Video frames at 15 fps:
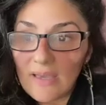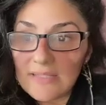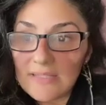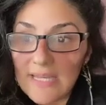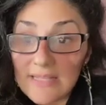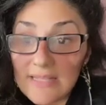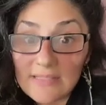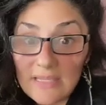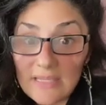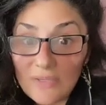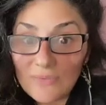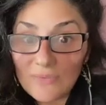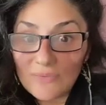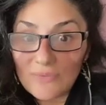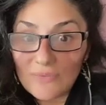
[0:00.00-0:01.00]

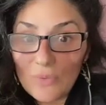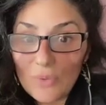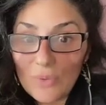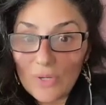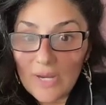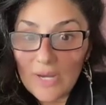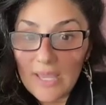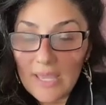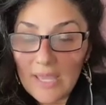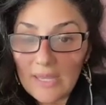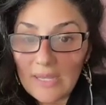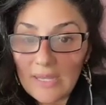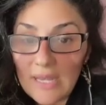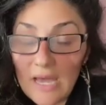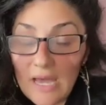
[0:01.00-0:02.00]
dancing for
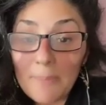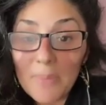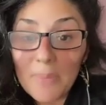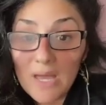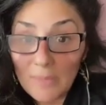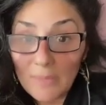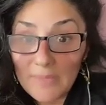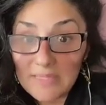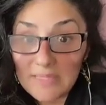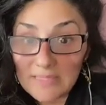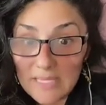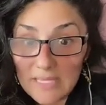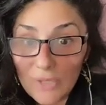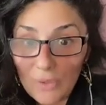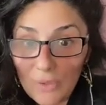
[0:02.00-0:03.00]
an upcoming
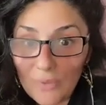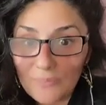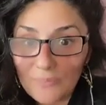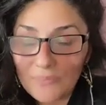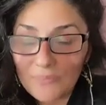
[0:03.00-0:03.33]
singer.